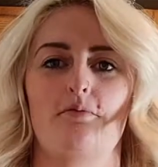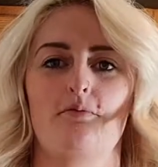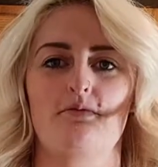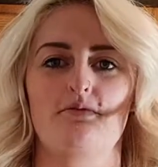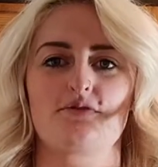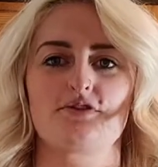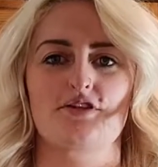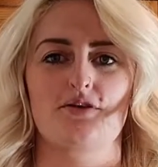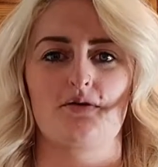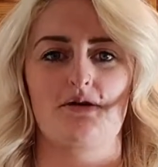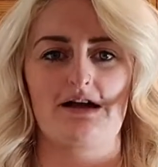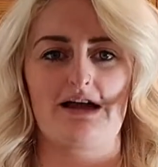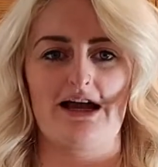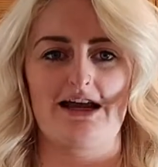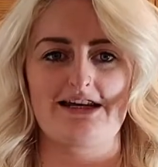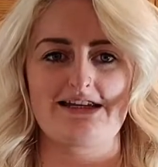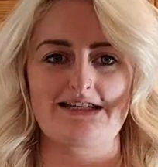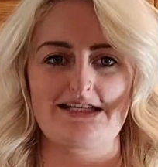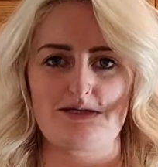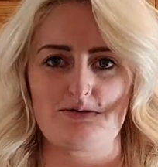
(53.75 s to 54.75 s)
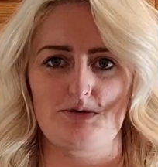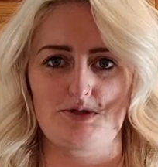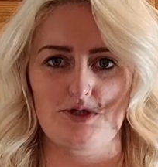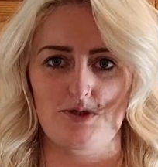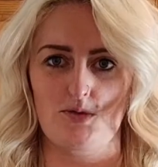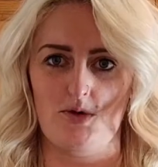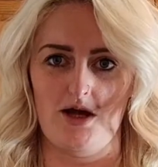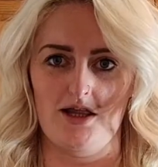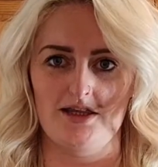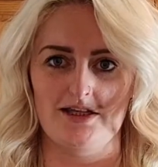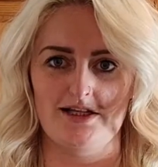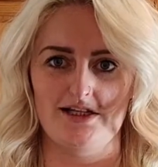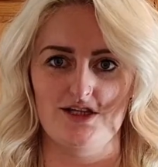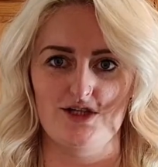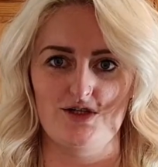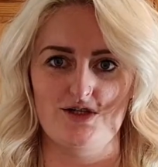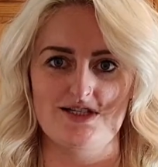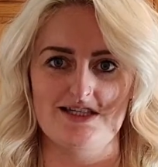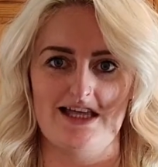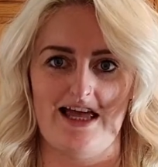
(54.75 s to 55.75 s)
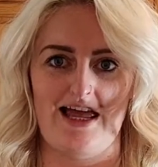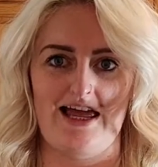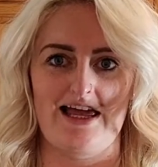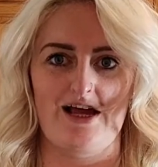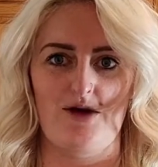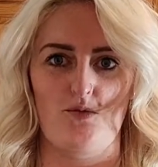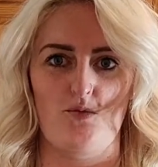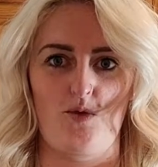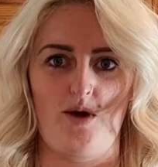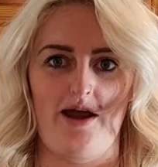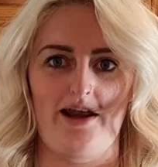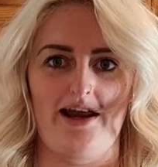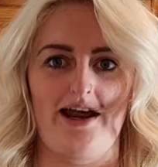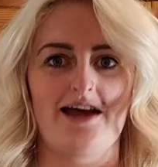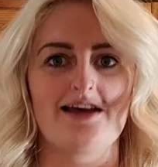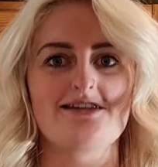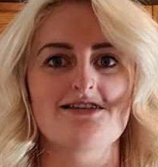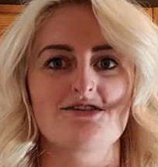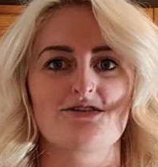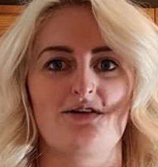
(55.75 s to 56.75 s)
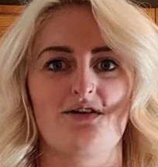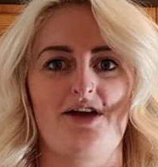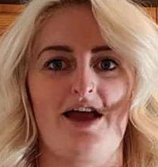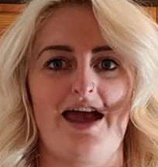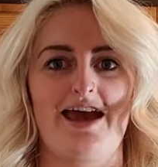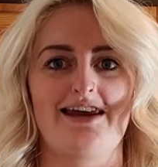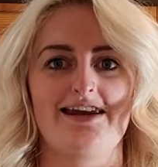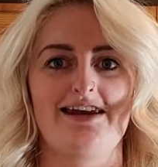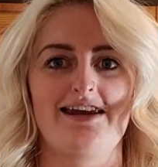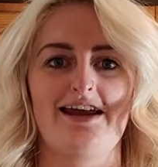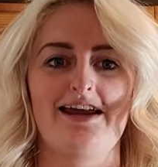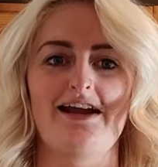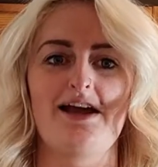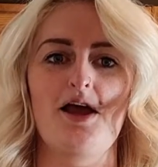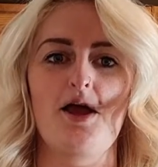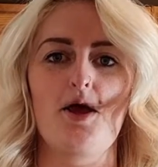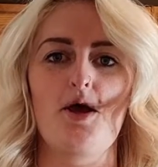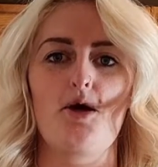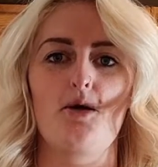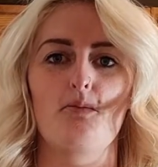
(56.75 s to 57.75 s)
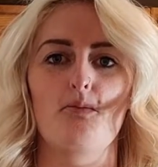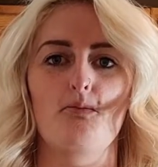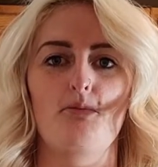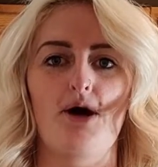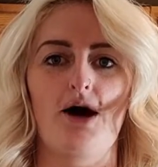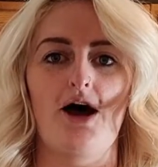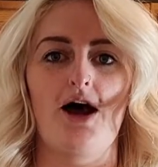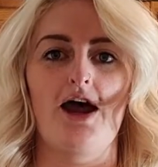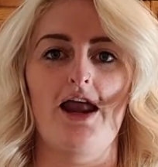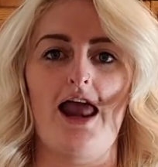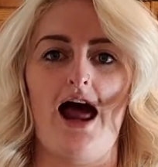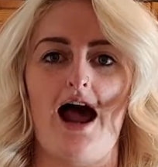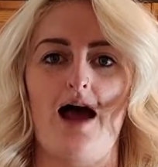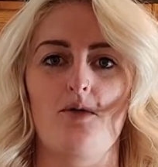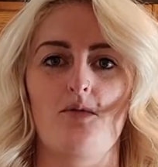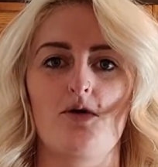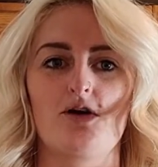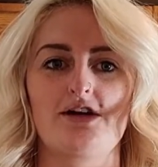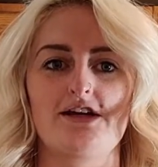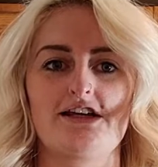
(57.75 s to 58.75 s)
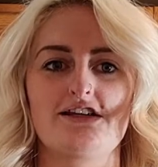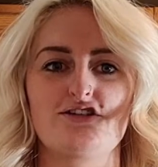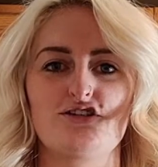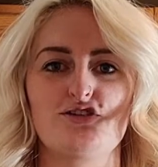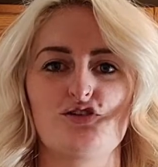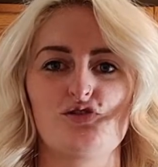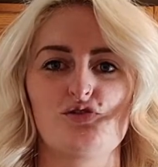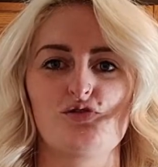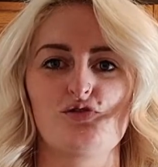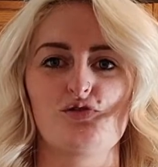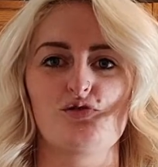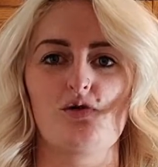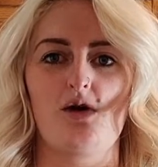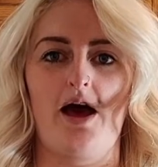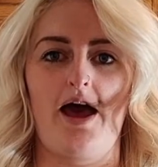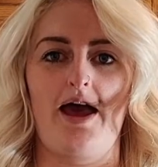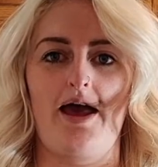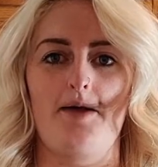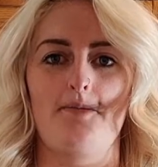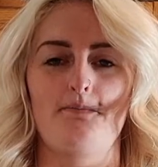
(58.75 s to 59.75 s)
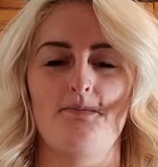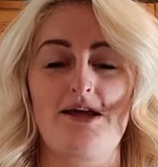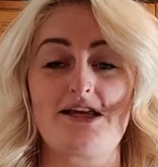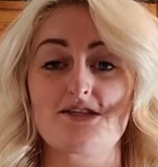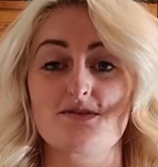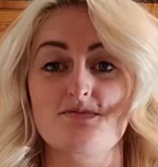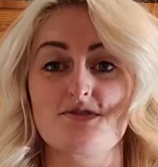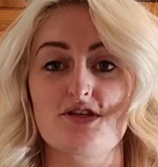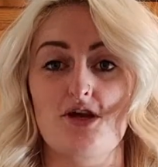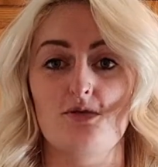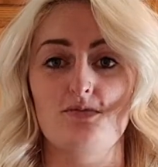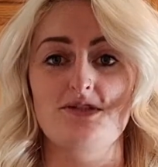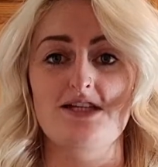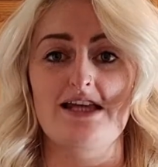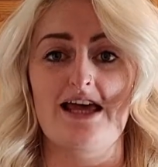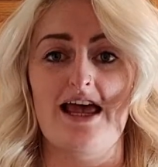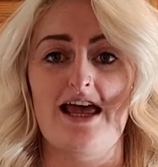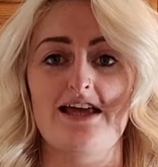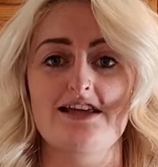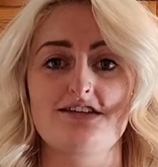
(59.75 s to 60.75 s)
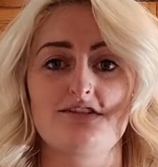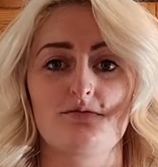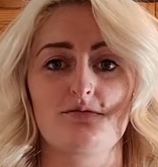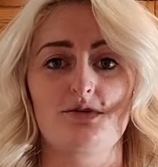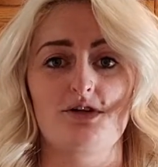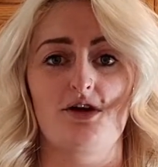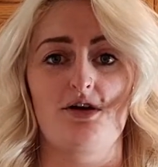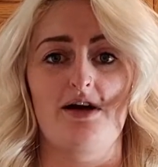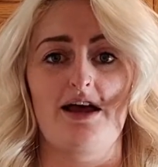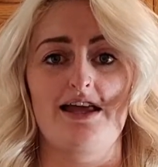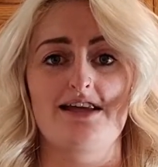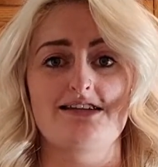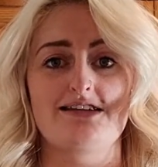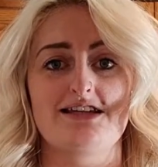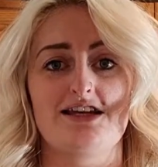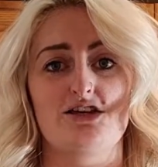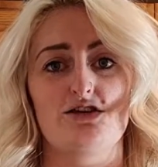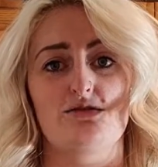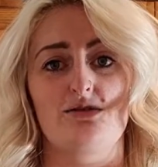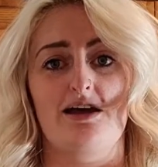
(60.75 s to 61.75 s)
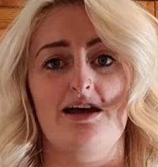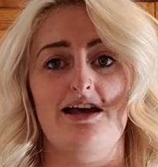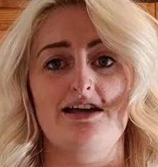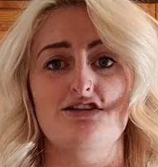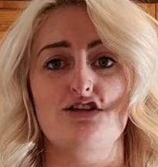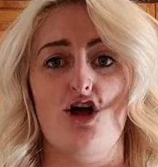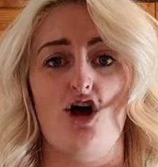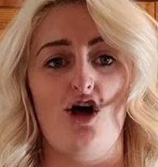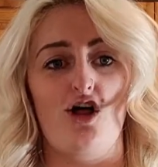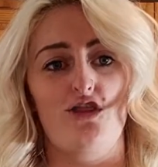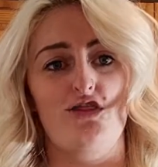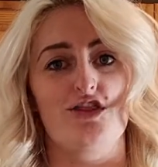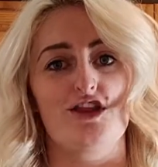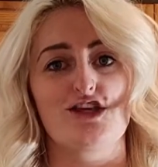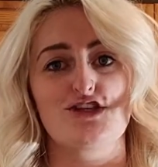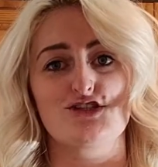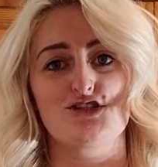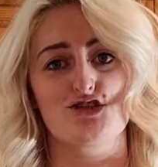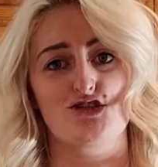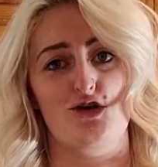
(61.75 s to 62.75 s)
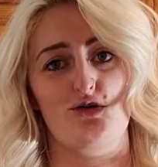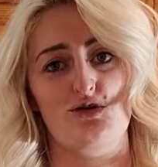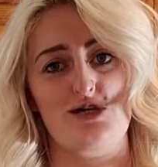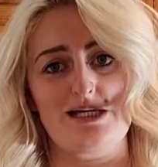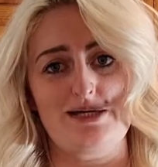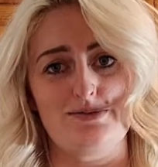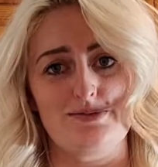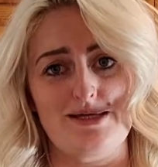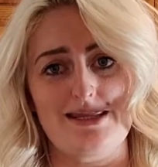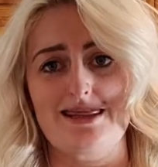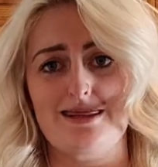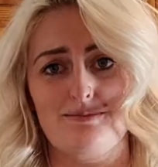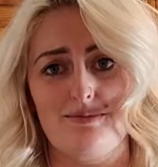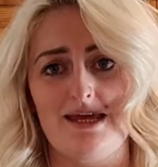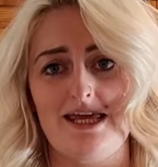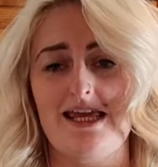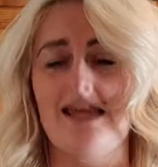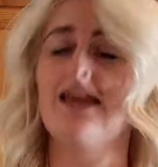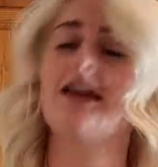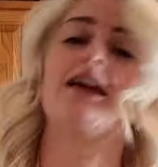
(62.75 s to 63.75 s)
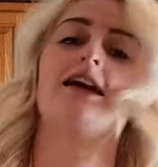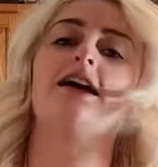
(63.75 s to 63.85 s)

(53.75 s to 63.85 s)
So I'll kind of see what the quality looks like when I start editing. But I wanted to make some soap today, so I'm going to go ahead and take you guys on this journey with me.